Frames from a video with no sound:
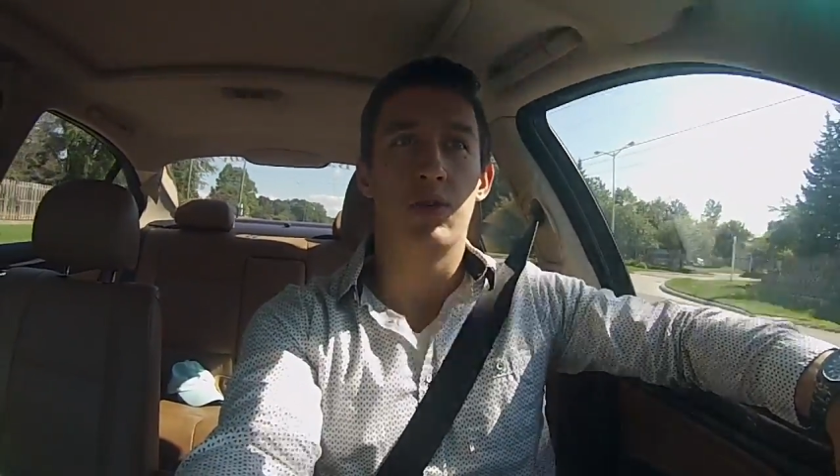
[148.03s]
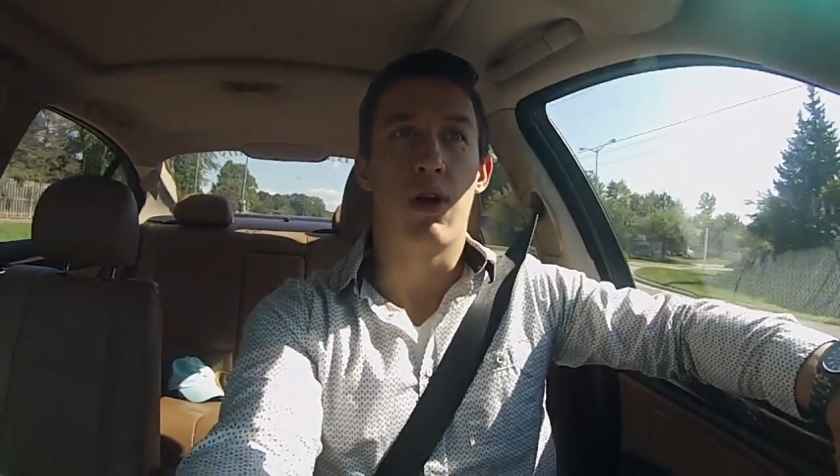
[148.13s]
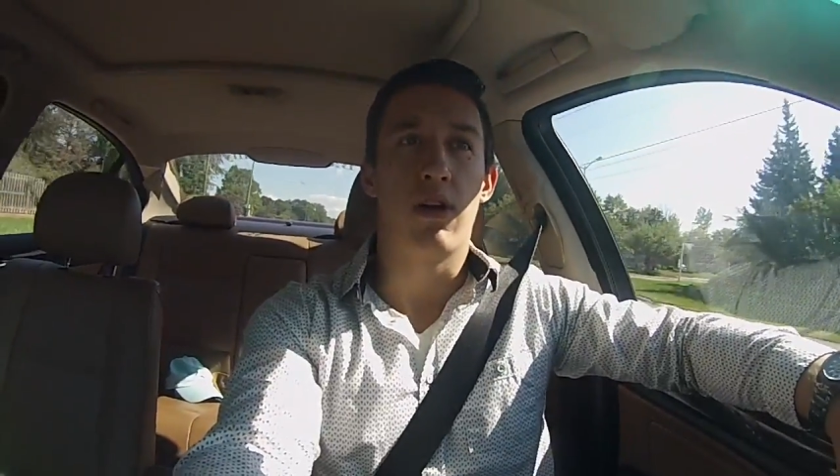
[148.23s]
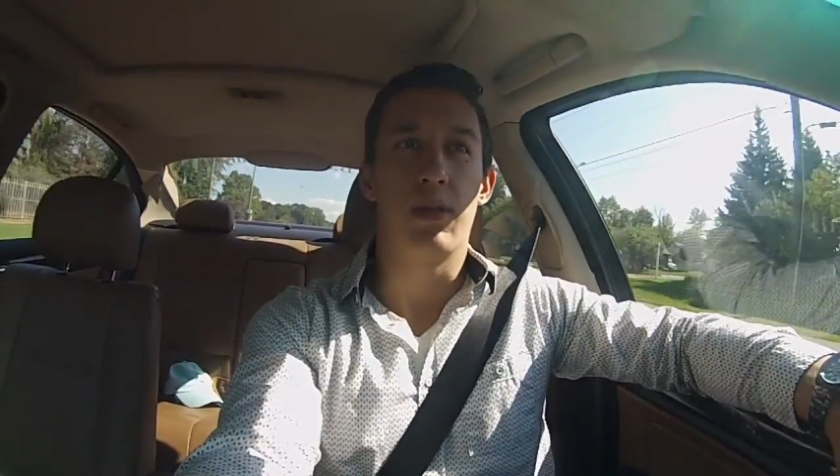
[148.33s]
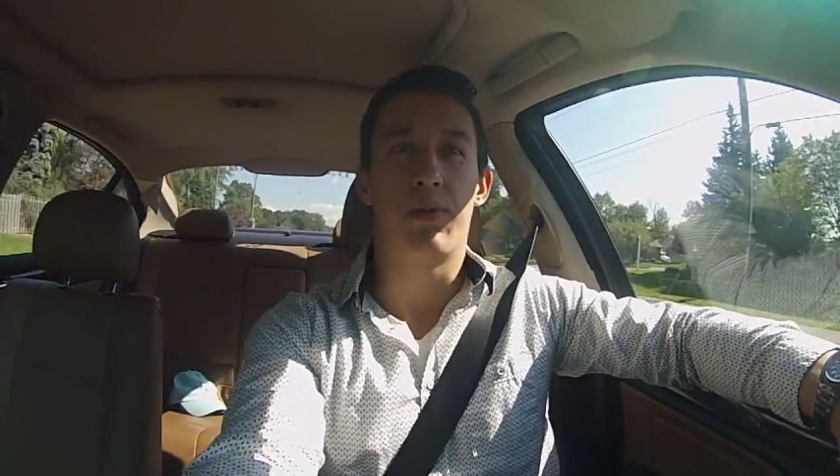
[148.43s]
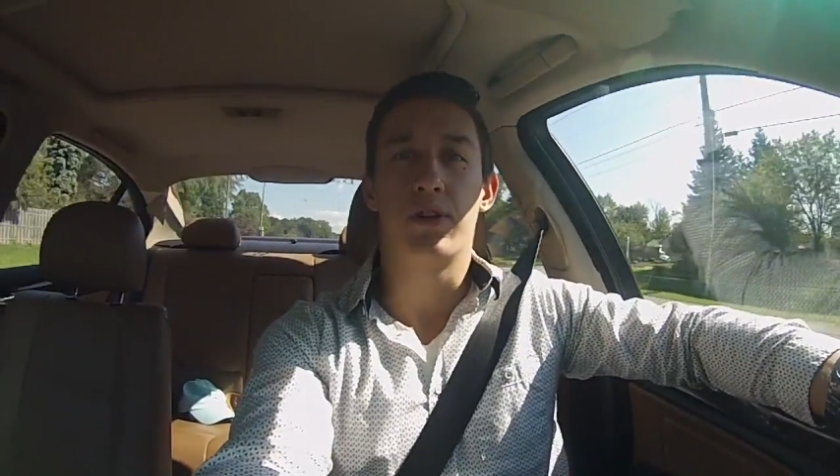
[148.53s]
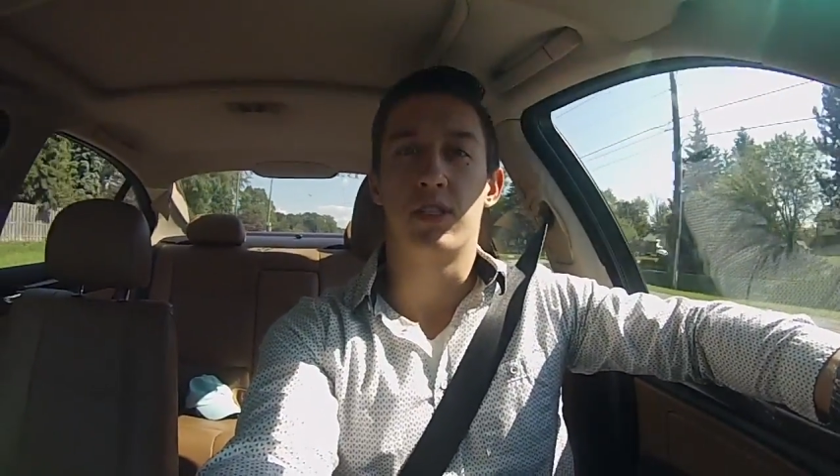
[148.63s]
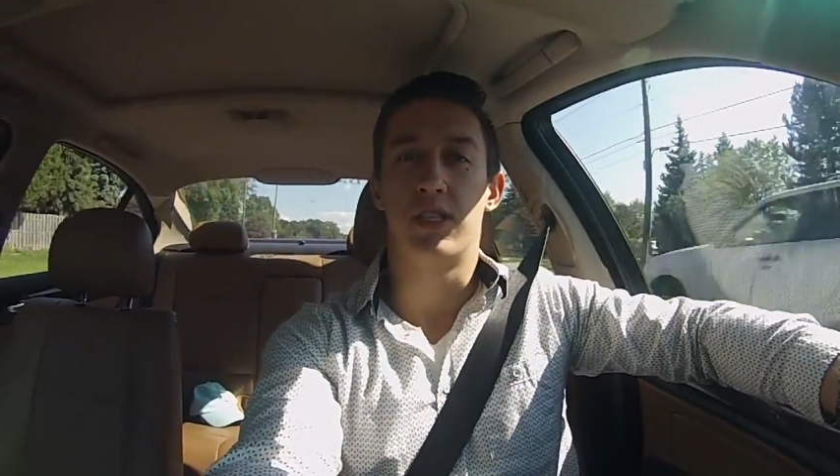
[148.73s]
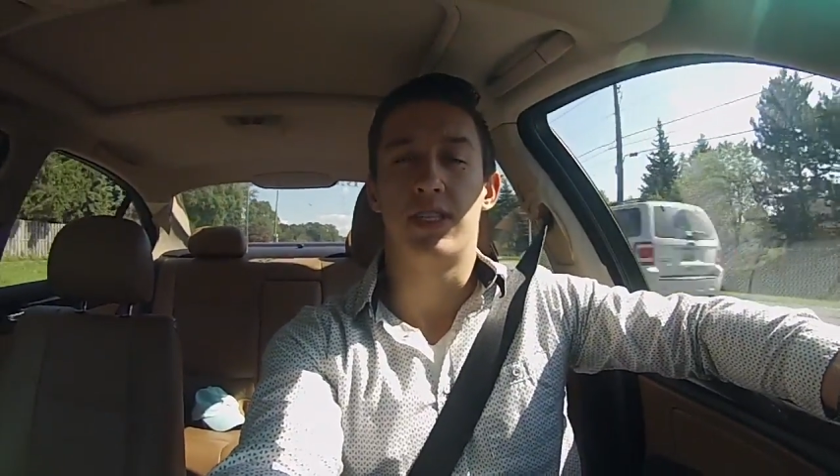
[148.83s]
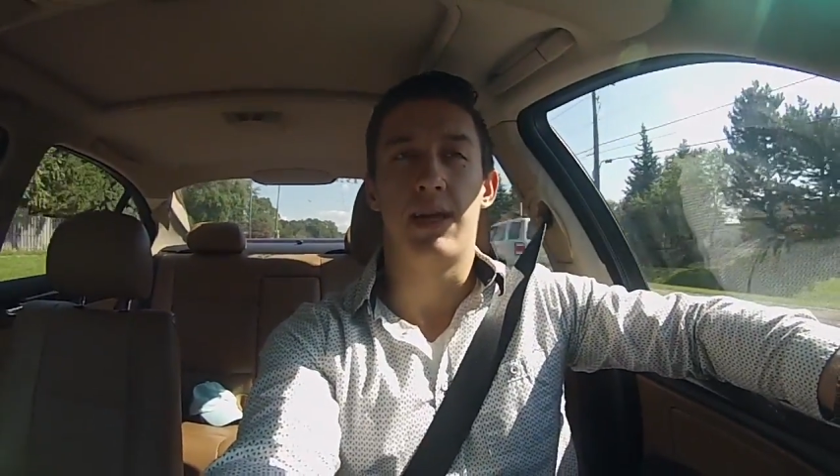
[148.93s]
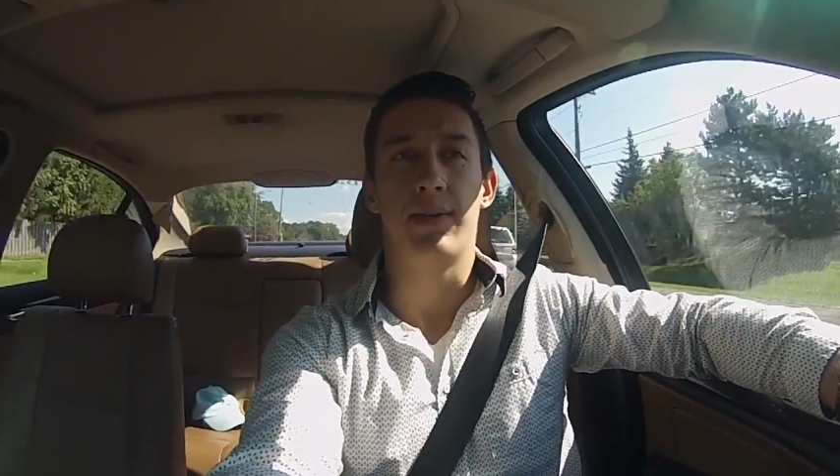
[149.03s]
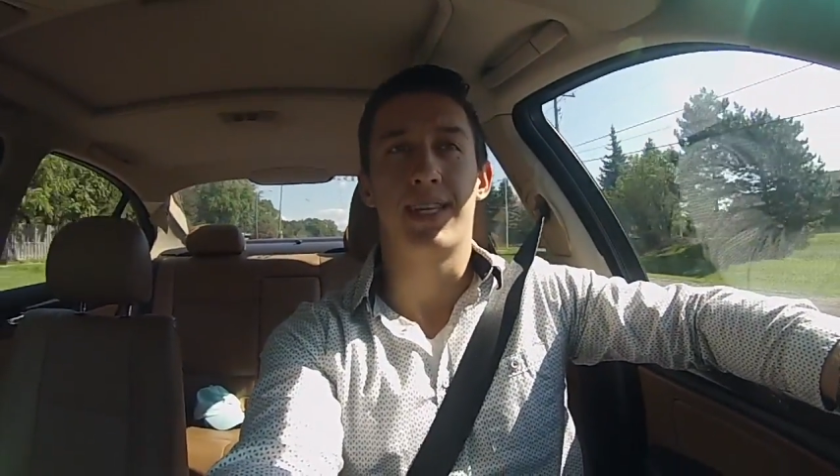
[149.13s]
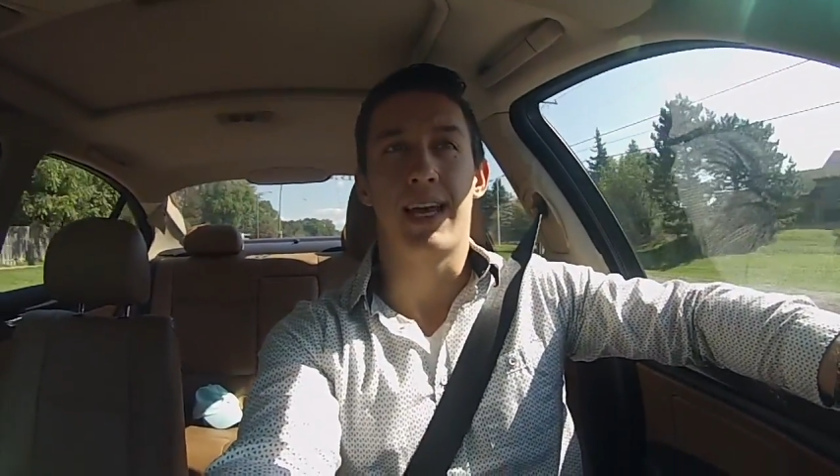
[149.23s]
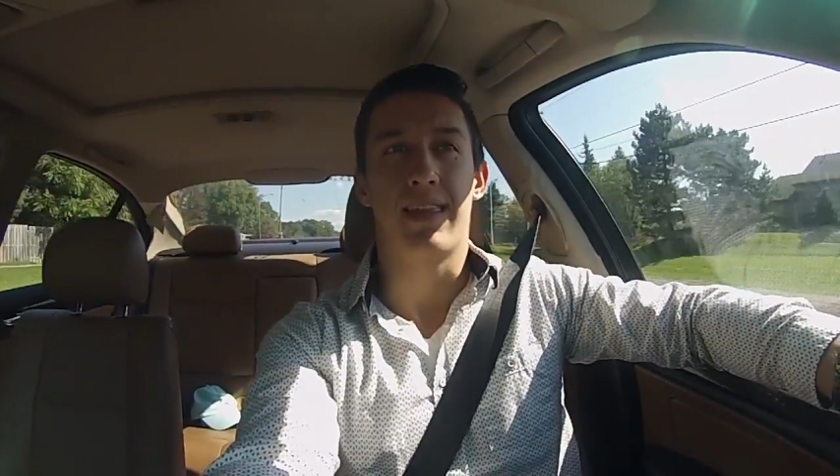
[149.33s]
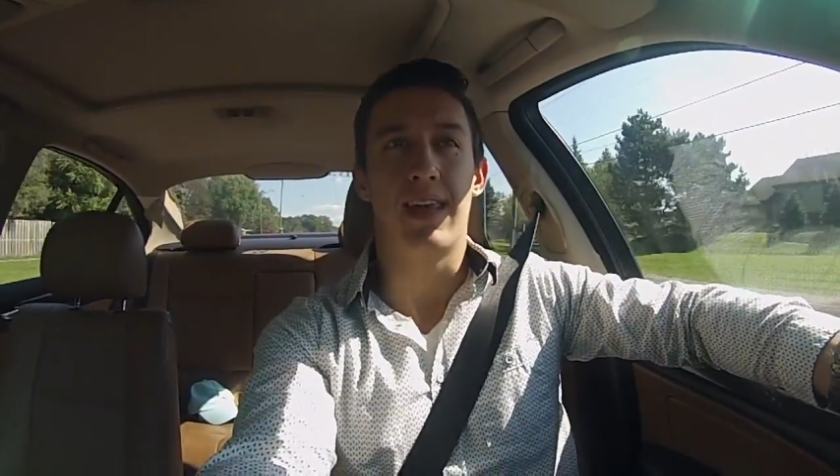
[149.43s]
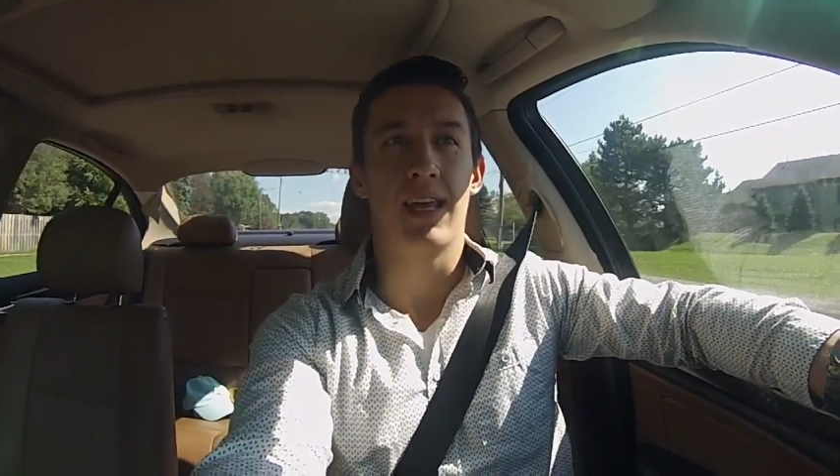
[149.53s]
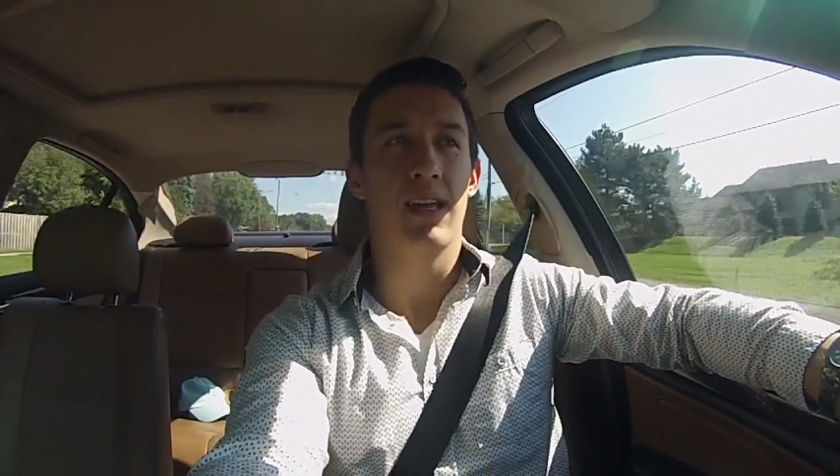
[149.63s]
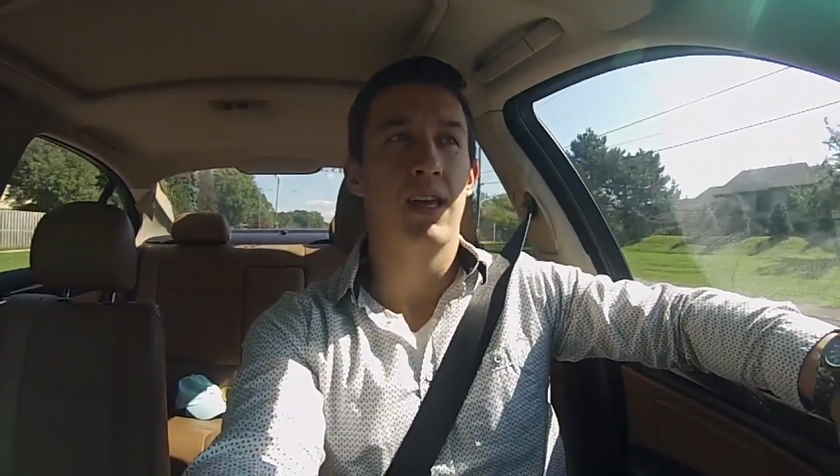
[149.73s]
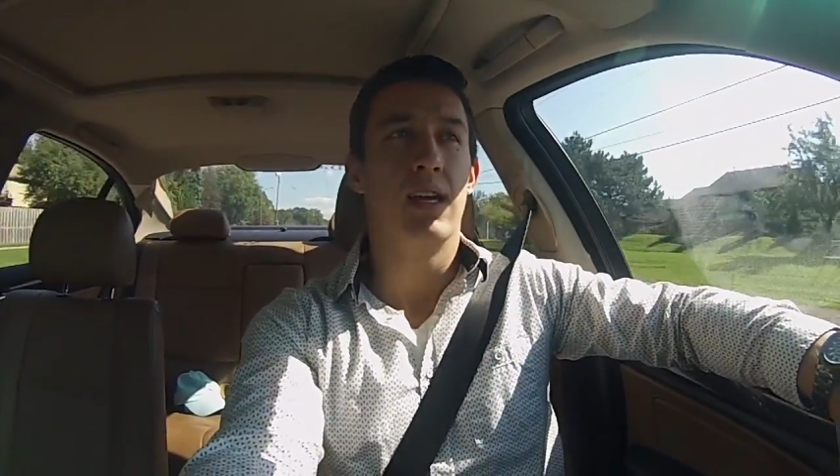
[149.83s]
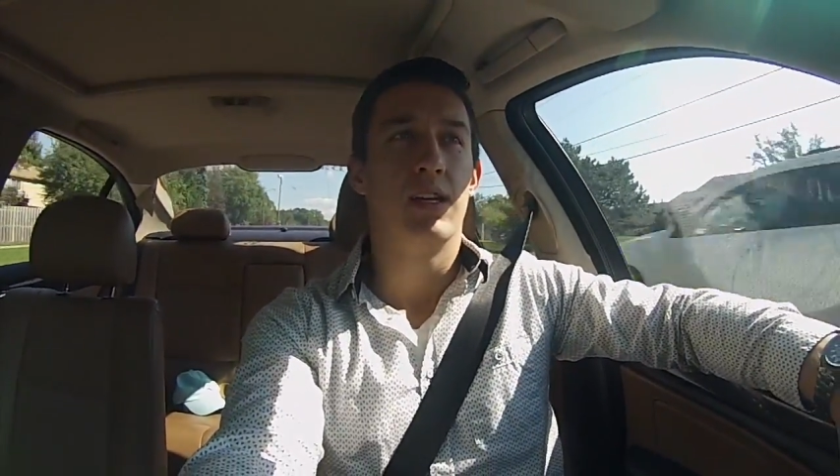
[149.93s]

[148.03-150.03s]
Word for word: to already purchase the same exact thing.